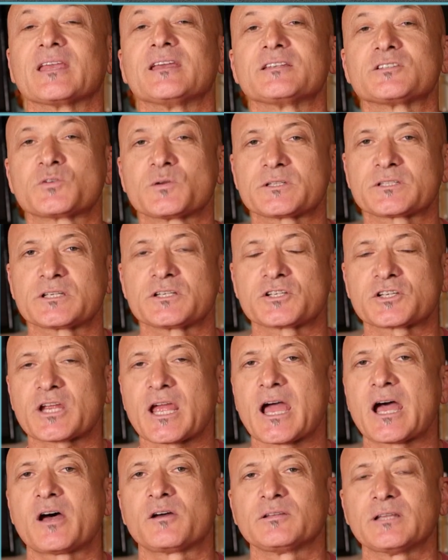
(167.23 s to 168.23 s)
Twist and
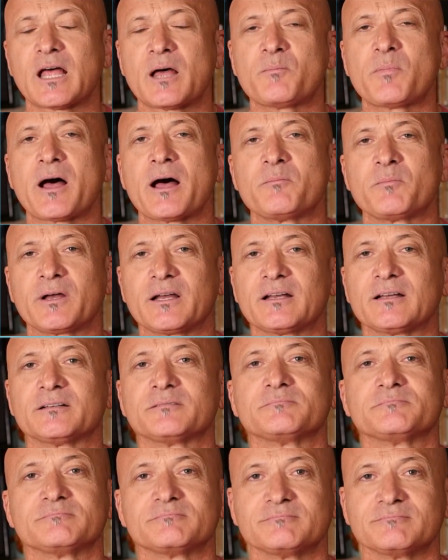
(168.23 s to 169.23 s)
Shout, La
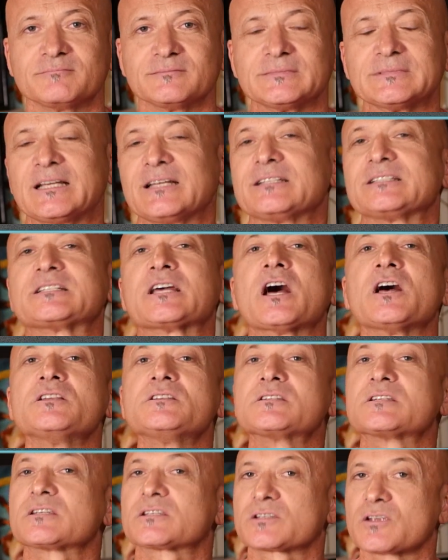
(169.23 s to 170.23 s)
Bamba,
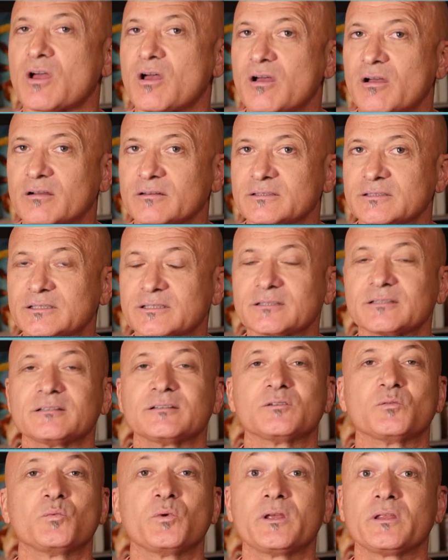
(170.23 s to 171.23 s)
tons of songs
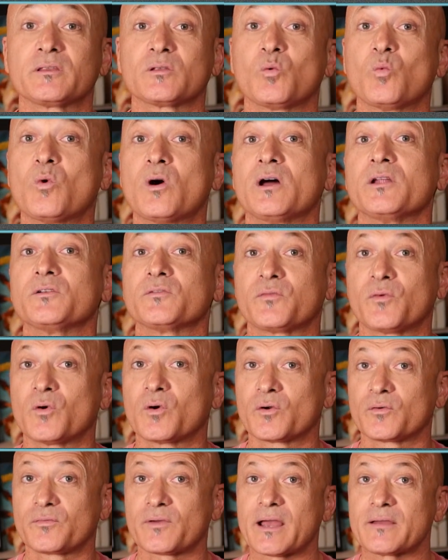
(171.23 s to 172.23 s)
with 1,
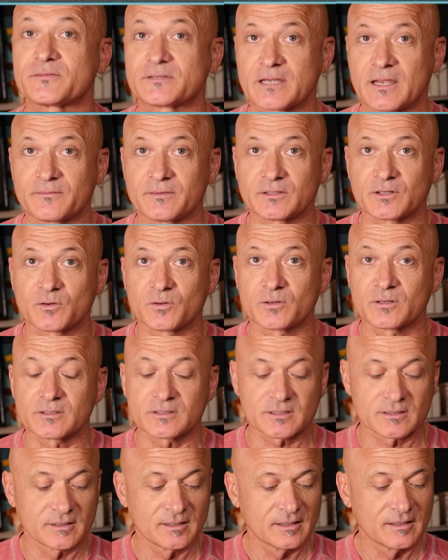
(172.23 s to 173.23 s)
4, 5, 7
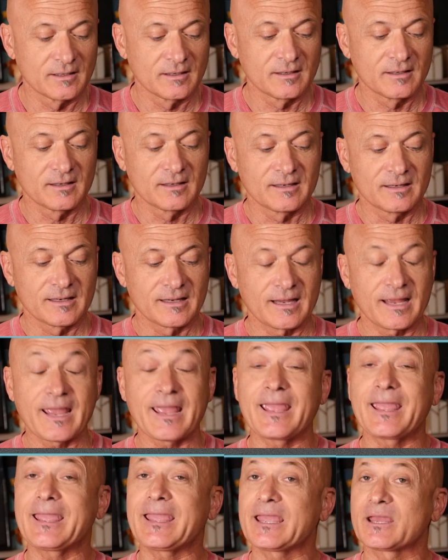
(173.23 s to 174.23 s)
chords.
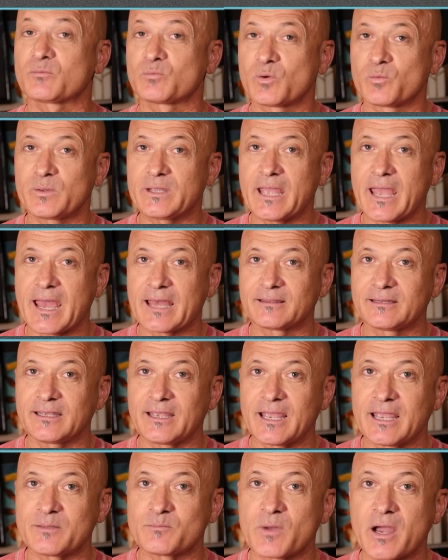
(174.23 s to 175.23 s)
And when we add
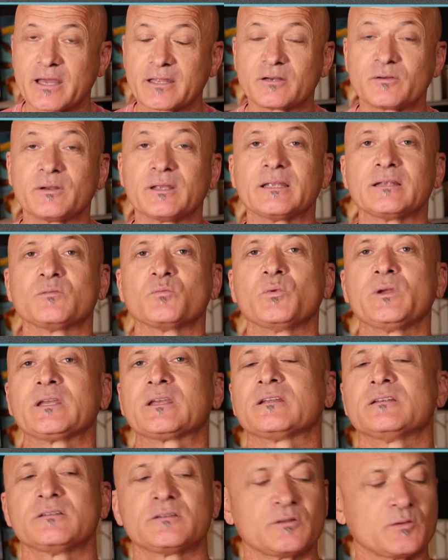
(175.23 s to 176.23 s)
the A minor in, we
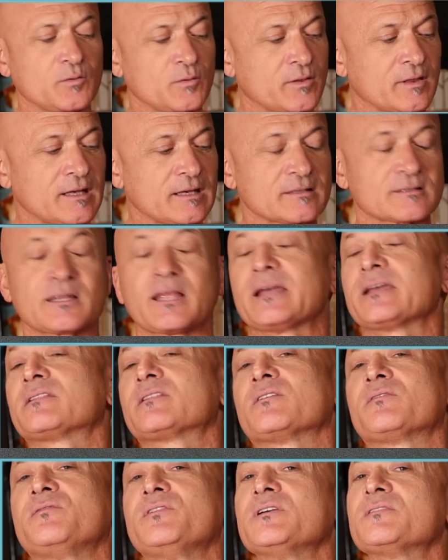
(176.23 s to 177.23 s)
can do things like
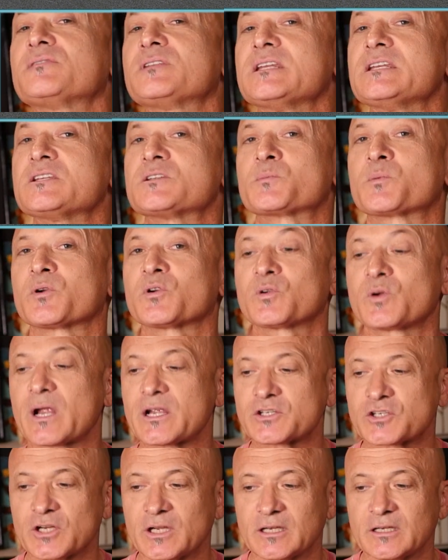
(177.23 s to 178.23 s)
the 50s
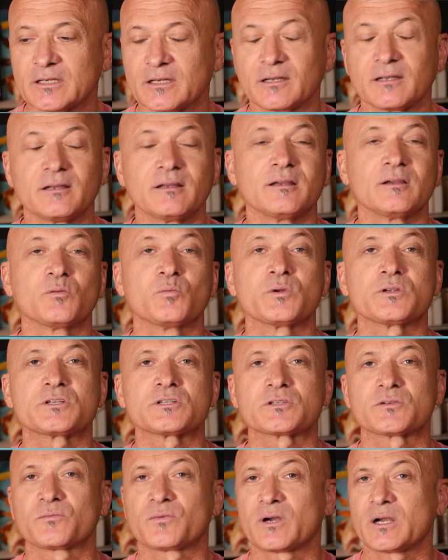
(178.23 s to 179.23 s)
progression, which
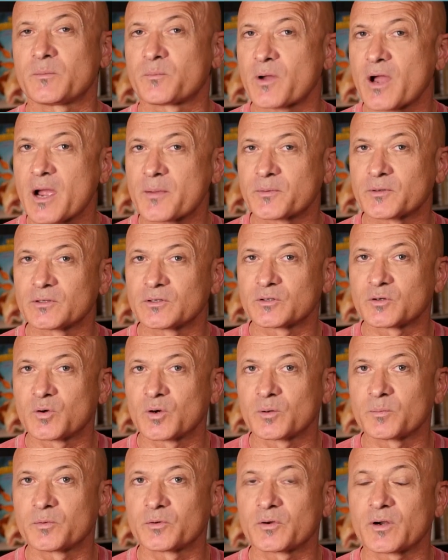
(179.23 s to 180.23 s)
is a very popular
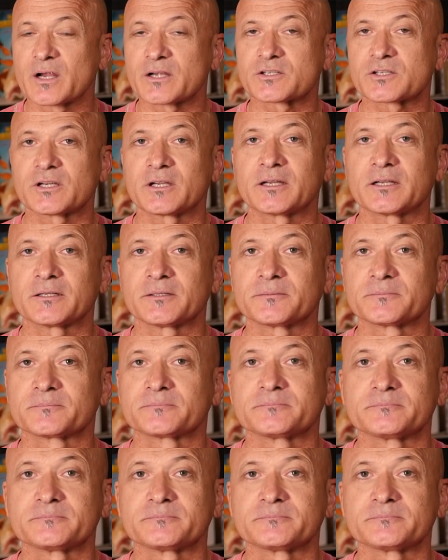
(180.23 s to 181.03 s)
chord progression.